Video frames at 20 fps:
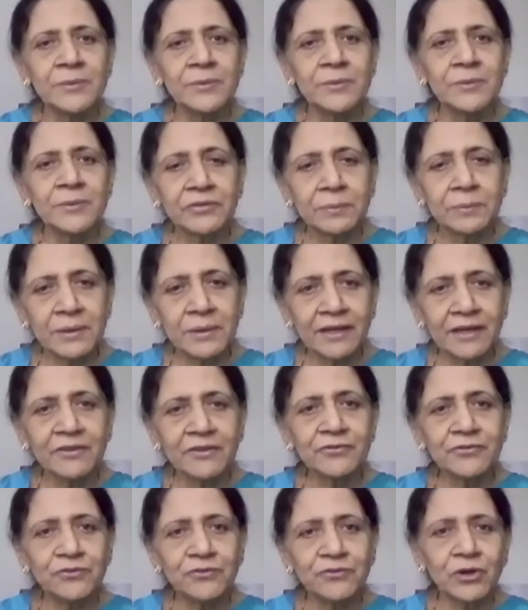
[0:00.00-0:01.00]
we
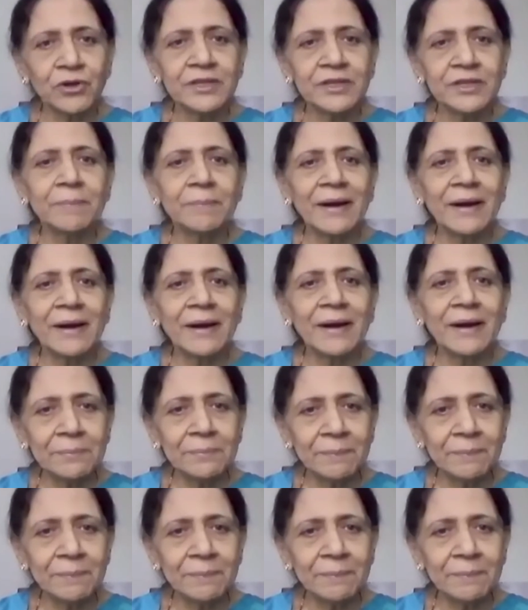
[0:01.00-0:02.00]
believe, for the private
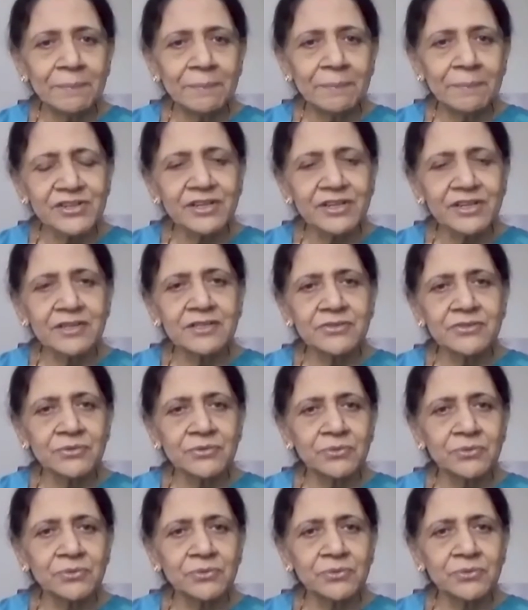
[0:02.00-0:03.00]
practitioners
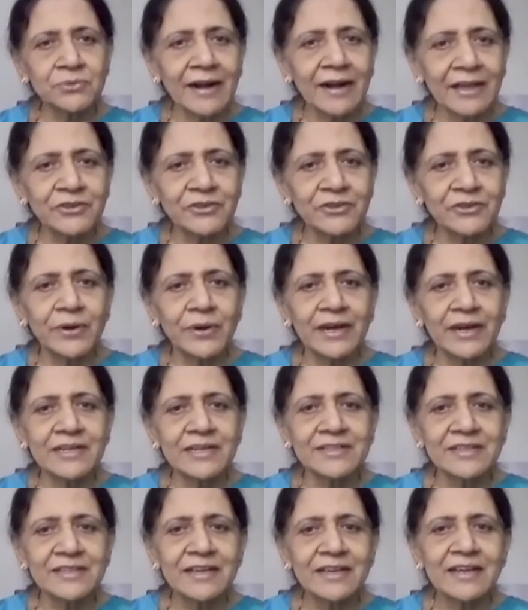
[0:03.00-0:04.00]
who are
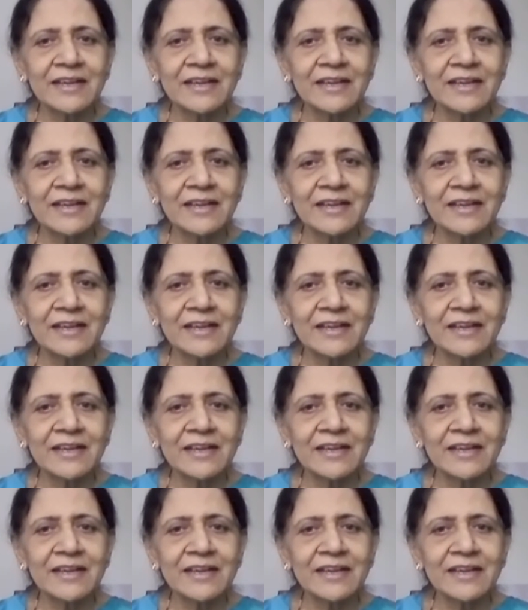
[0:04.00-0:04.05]
graduate